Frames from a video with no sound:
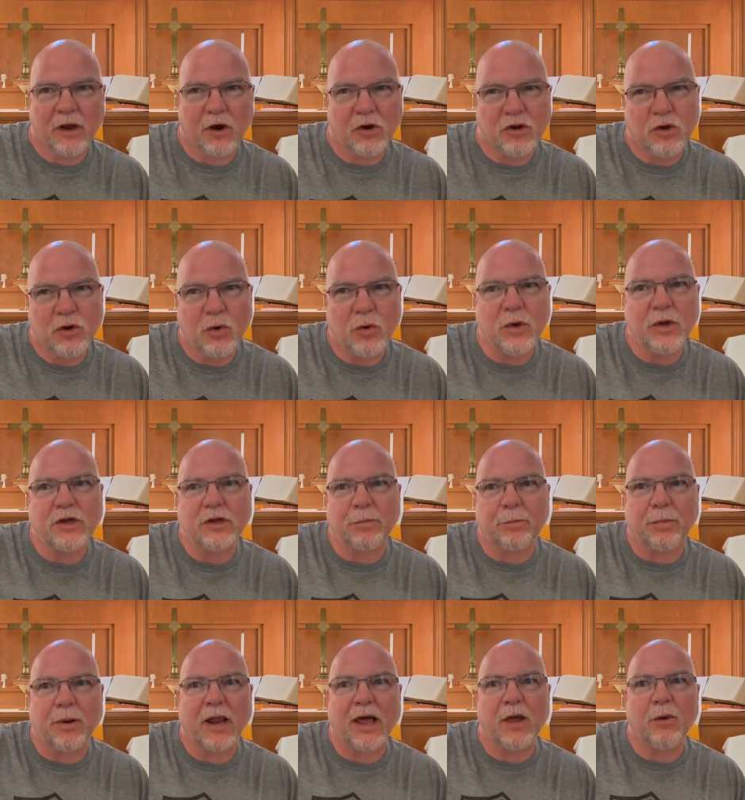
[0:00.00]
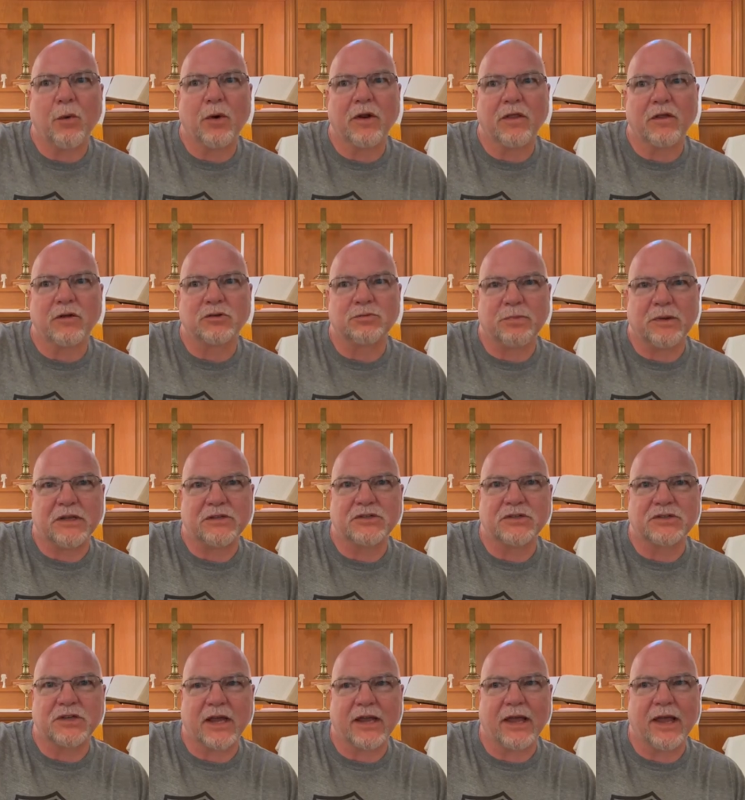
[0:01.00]
are you going to play one of those
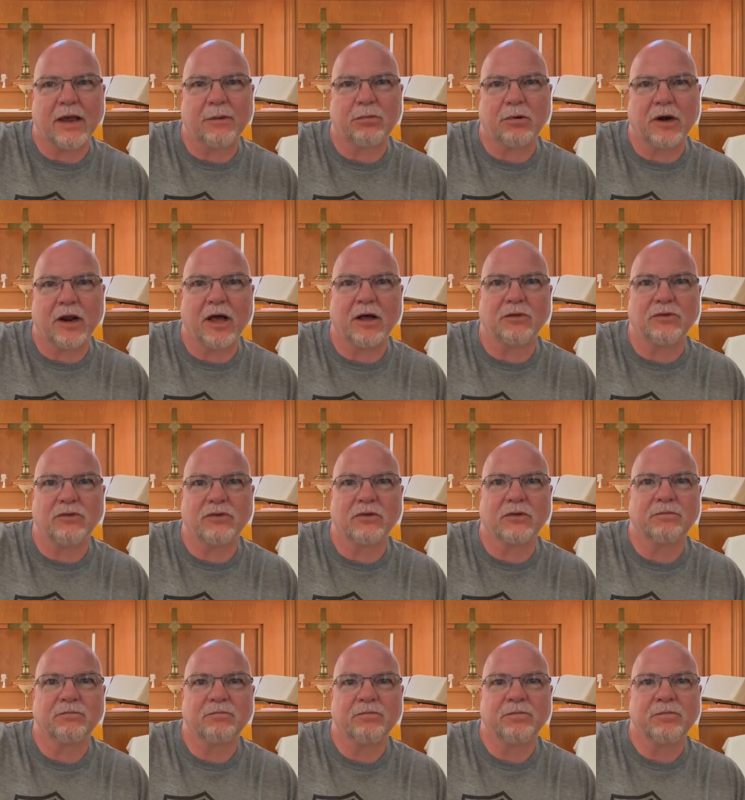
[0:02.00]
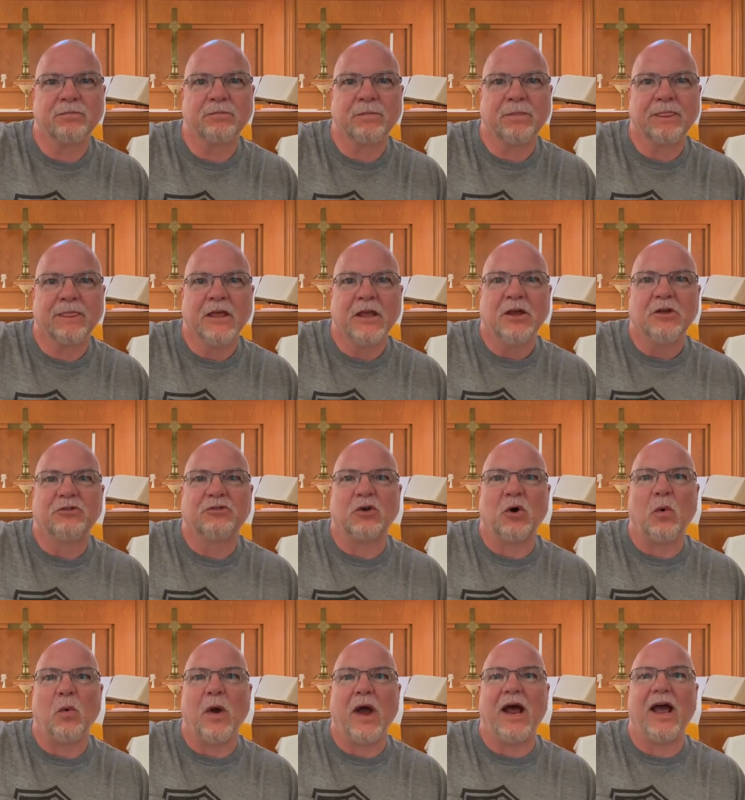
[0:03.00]
pieces I can't pronounce?
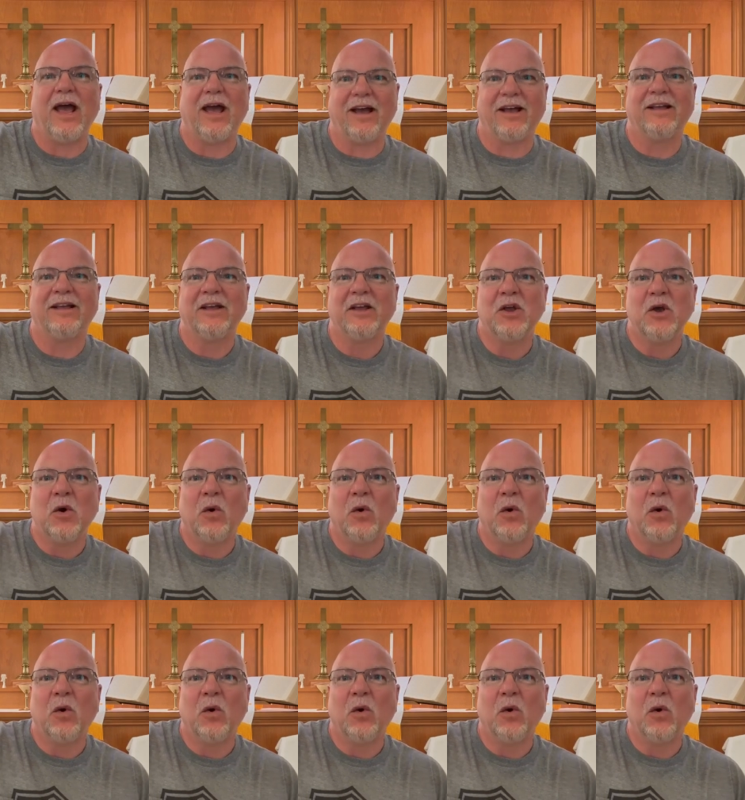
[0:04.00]
So when,